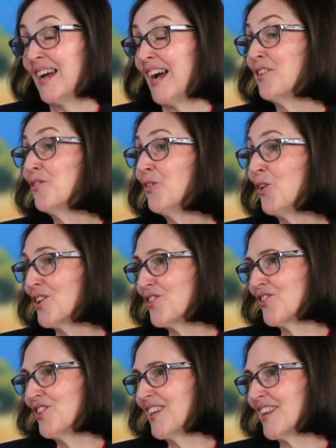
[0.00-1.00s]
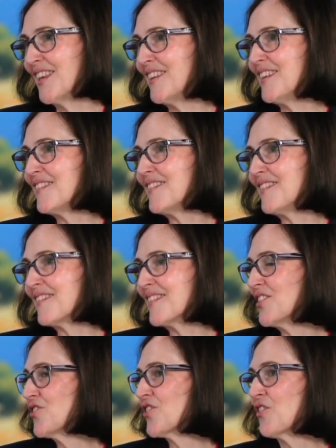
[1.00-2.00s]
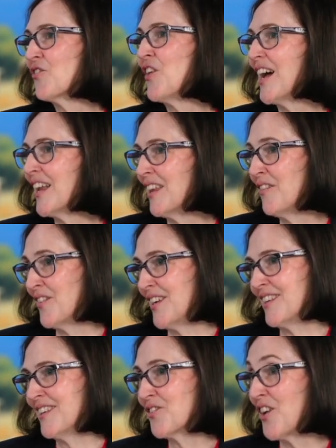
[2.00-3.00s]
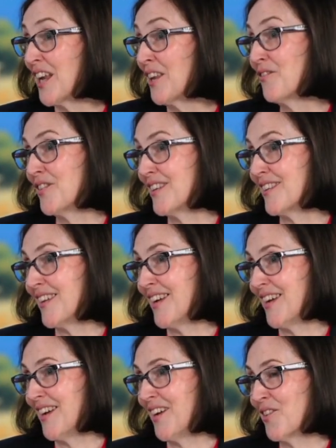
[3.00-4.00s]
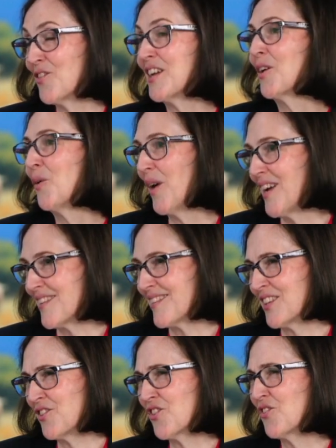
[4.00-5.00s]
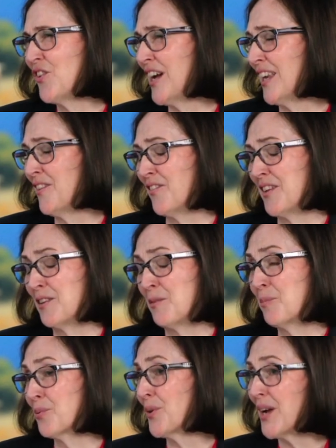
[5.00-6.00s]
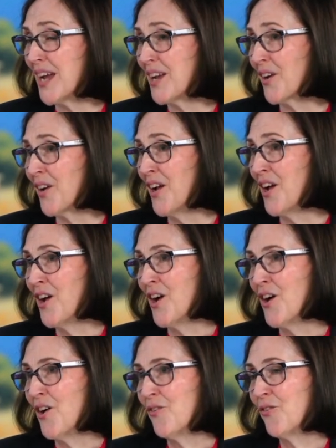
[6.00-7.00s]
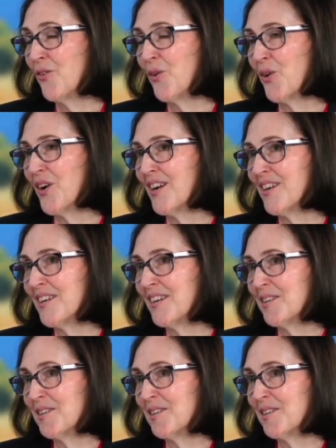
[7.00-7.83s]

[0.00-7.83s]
Unfortunately, this is such a relevant, relevant uh, uh, request, such a relevant prayer for,